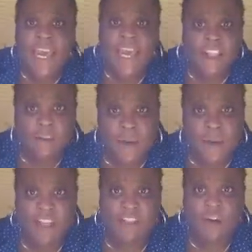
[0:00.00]
is
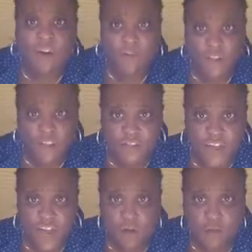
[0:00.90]
best for the
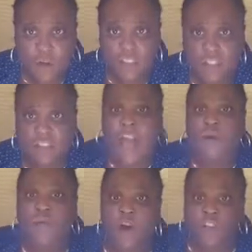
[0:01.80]
thyroids? The
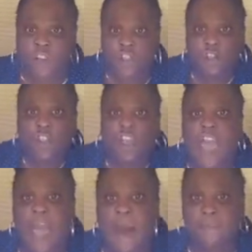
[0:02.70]
thyroids is usually
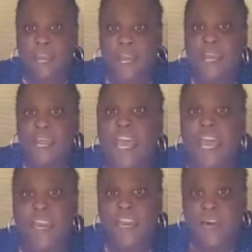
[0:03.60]
happening
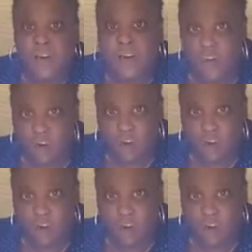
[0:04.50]
in the, you